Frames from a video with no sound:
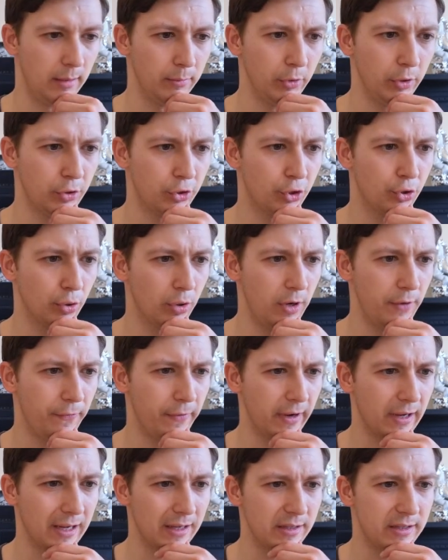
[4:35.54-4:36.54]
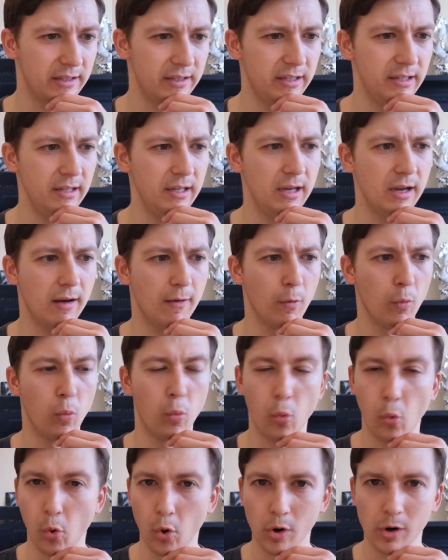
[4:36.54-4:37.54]
I'm not sure if I can see a
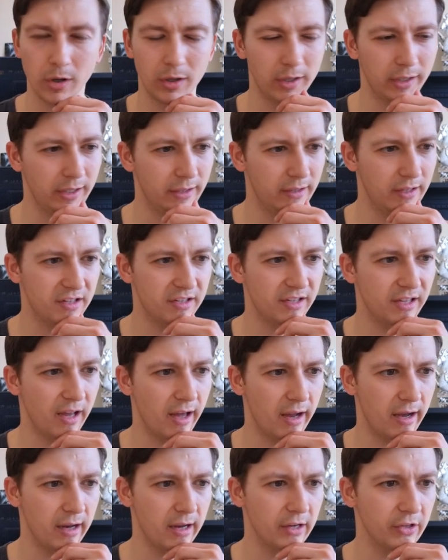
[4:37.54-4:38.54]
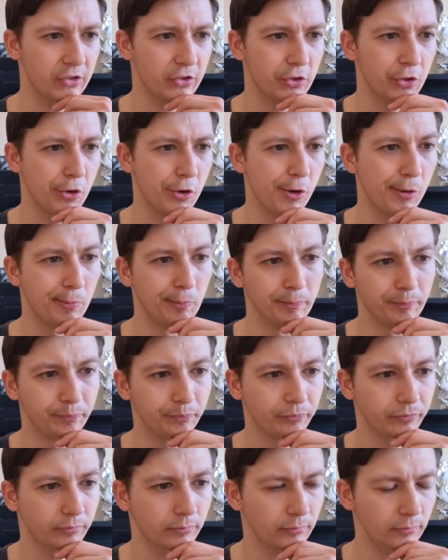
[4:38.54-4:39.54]
whorl in this area, so
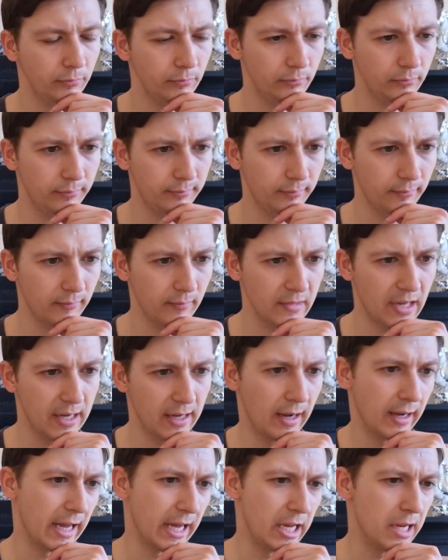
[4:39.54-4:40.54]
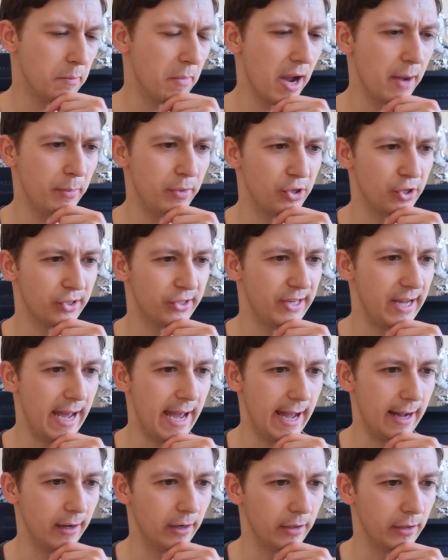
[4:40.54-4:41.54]
again, it might be just the
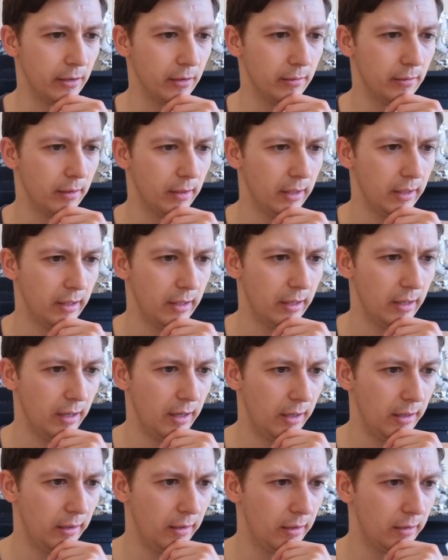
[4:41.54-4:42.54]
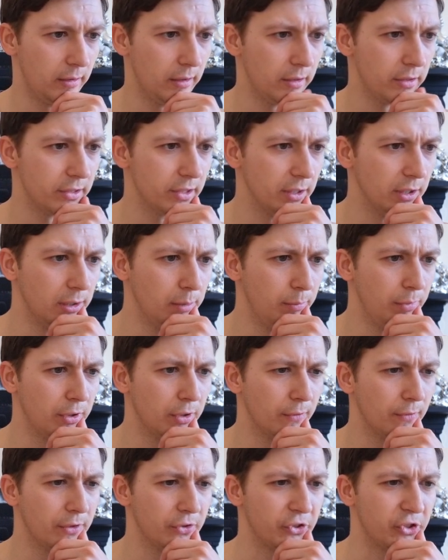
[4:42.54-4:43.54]
angle. And there is a little bit
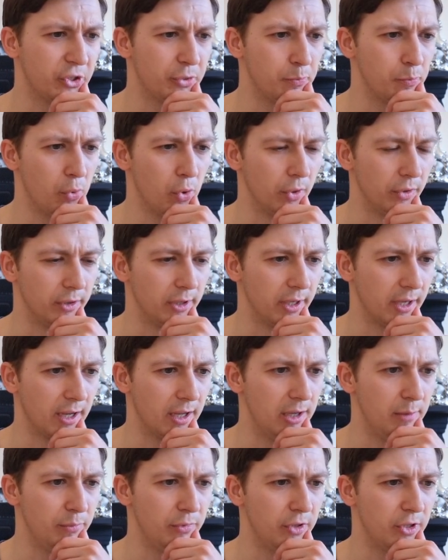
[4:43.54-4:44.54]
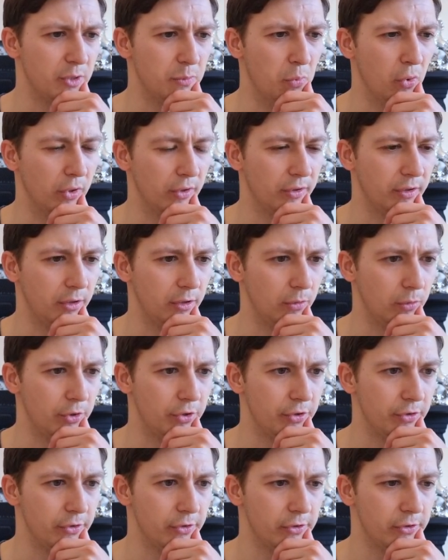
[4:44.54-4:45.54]
of a spot, like an empty spot here,
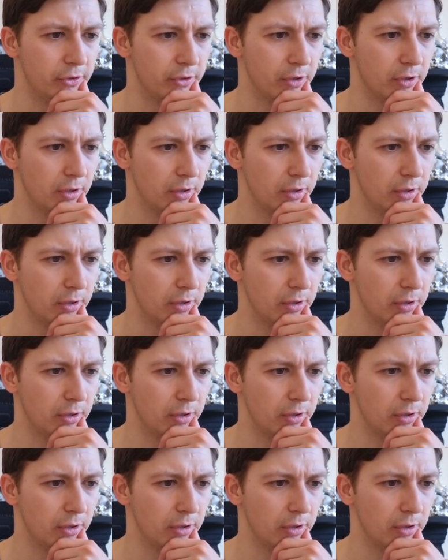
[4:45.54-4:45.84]
which is